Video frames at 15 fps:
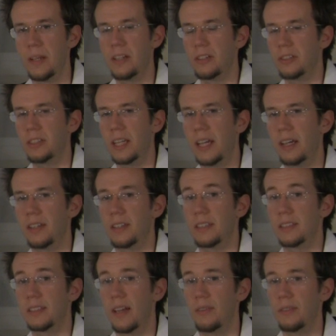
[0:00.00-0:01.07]
major scale,
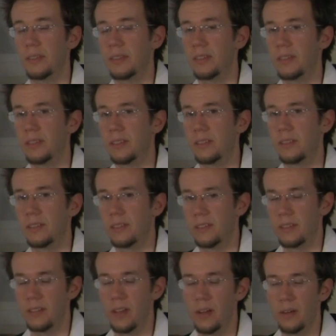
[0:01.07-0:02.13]
the seventh
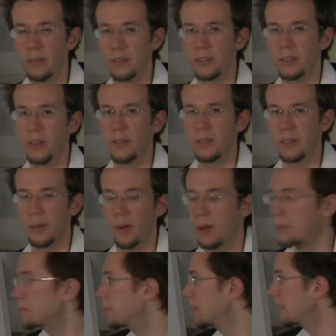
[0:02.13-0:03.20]
note, so if you're
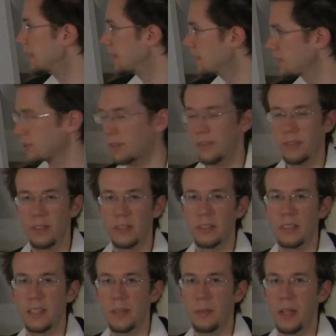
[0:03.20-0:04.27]
on B, so if you're
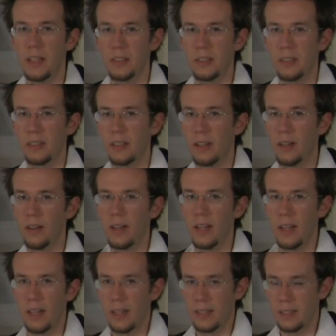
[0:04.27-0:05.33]
in C major and you go
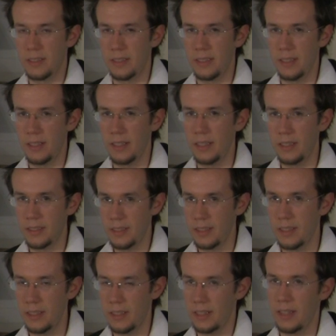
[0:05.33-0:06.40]
C,
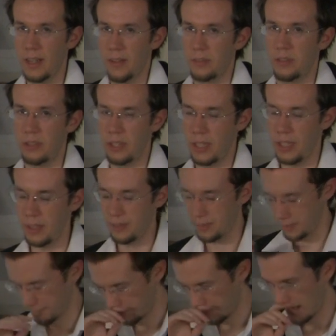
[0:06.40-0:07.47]
D, E, F, G,
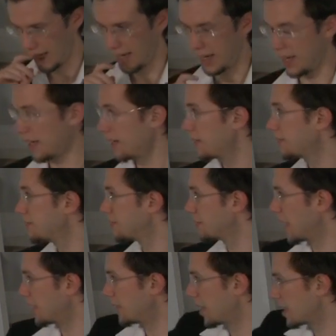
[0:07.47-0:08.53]
A,
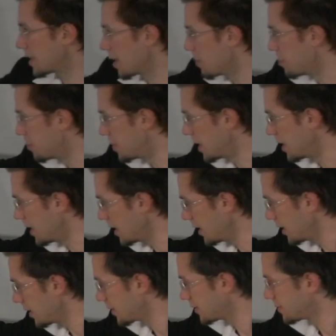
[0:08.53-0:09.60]
and you get to
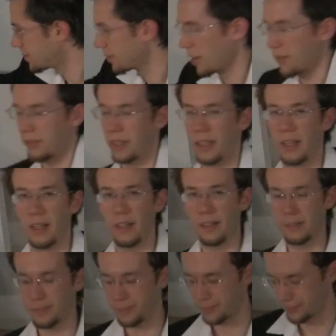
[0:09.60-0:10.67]
B over
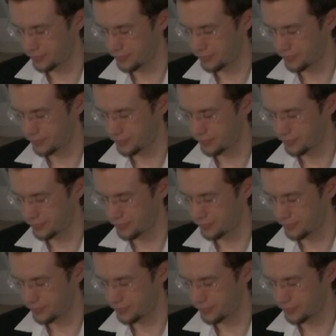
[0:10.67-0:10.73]
here.